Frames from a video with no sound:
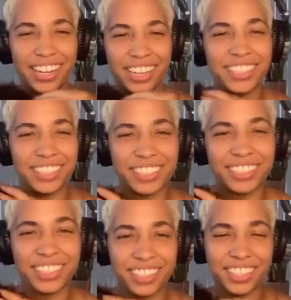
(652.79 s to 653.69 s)
Yeah.
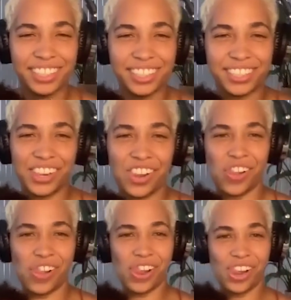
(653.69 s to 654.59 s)
Like, oh, so
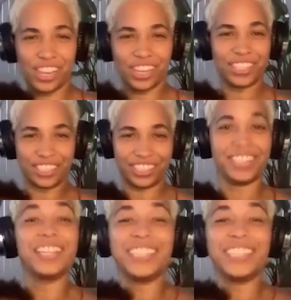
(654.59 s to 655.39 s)
how was, like,